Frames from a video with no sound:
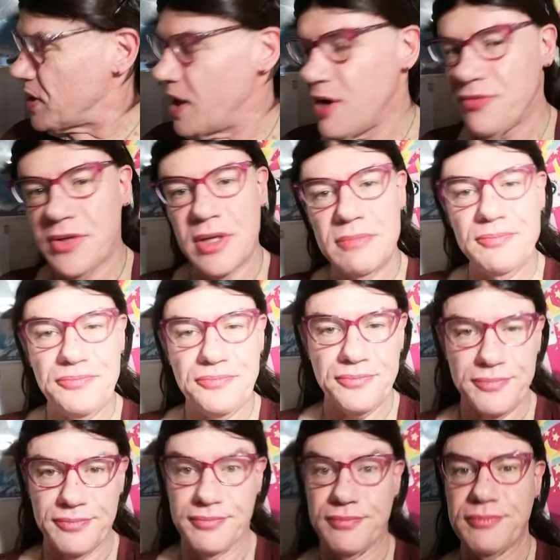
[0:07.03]
after
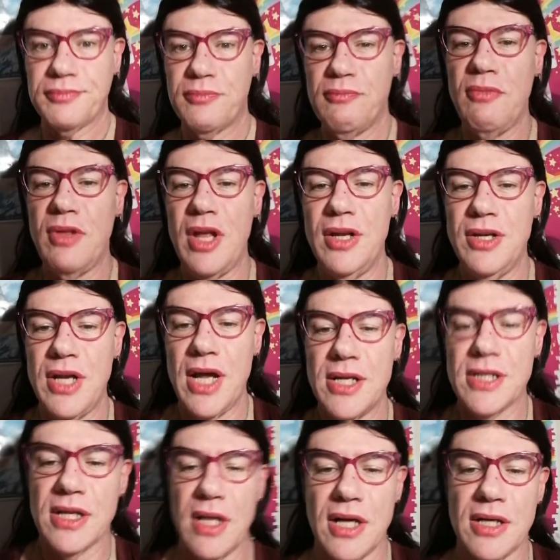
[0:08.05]

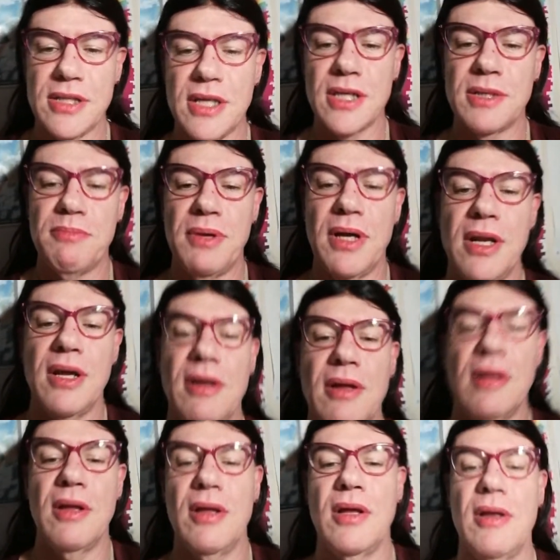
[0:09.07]
dance class, explaining
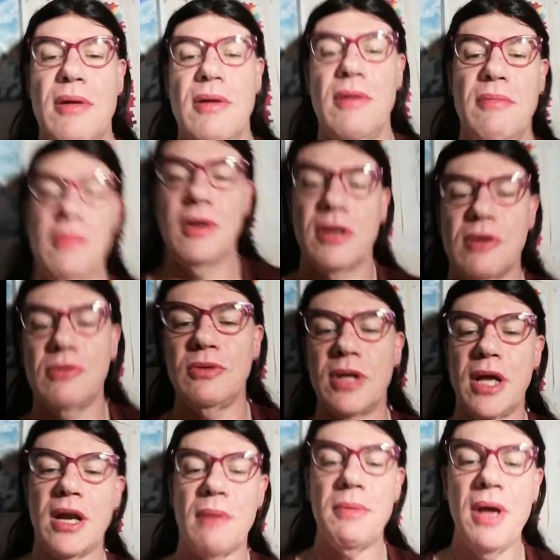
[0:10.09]
my cool
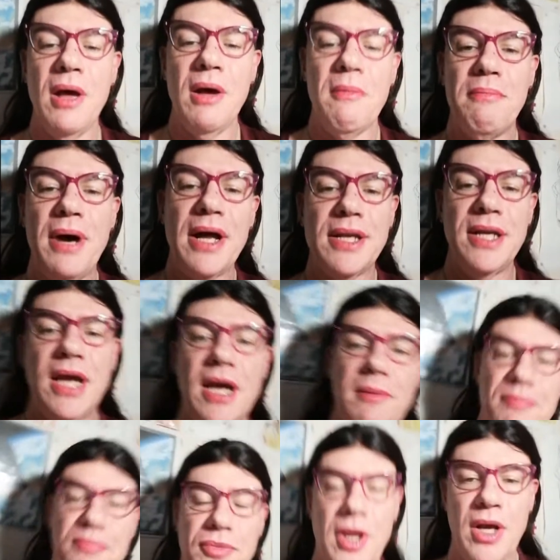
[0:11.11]
get-up. But yeah,
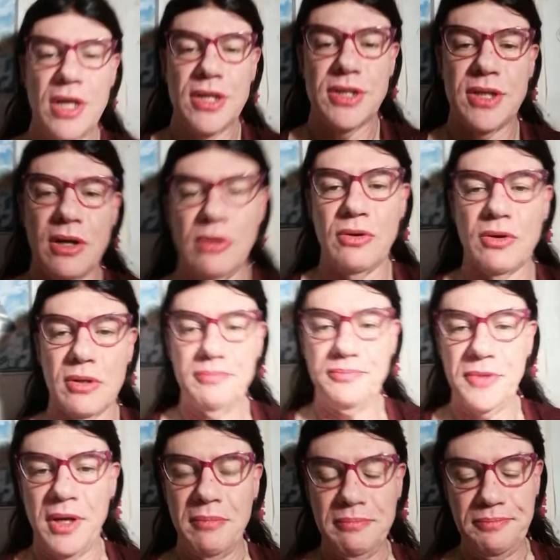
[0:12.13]
so look,
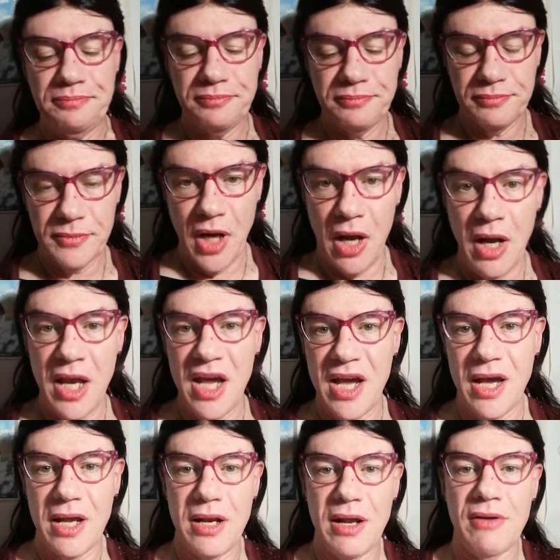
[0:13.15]
I
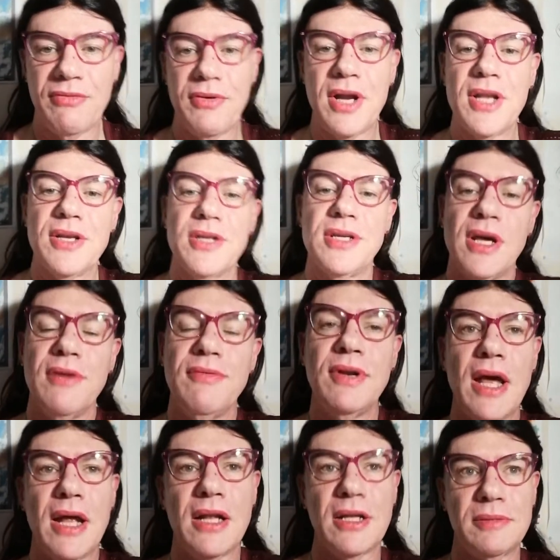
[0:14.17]
had a friend,
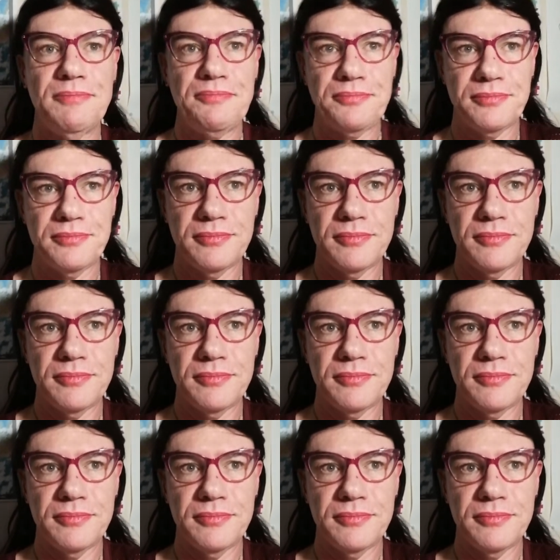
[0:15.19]
David Hanlon,